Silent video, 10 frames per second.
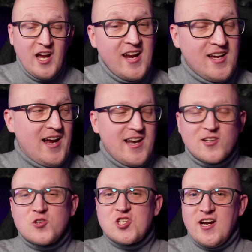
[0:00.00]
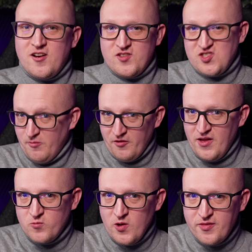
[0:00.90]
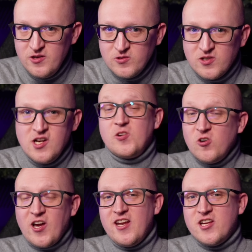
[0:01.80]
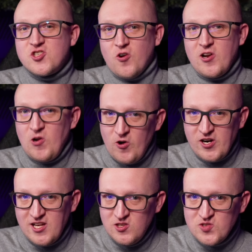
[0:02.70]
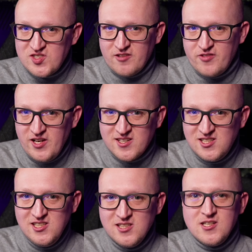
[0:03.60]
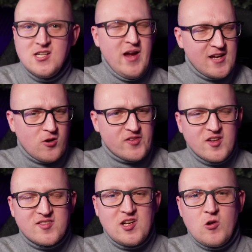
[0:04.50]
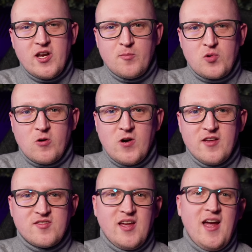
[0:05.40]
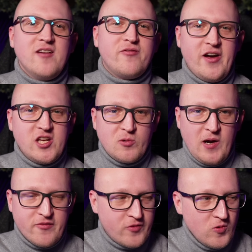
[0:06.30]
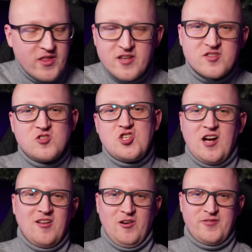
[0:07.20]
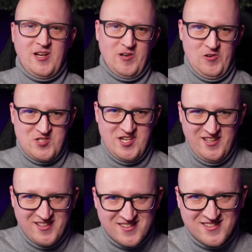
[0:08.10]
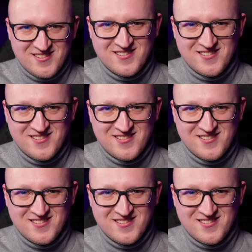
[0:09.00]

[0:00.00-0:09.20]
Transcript: Today, I'd like to share some of them with you, so you can enjoy learning new stuff in IT, make consistent learning progress, and find your way through this jungle of technologies.